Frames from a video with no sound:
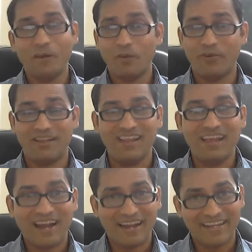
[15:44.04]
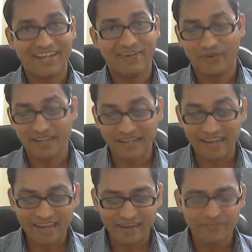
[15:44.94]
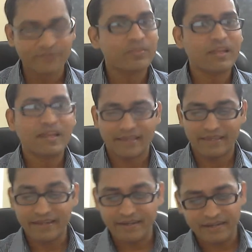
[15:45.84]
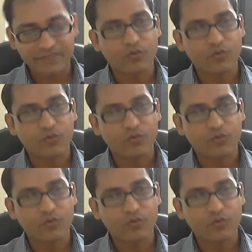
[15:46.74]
I can only laugh. Yeah,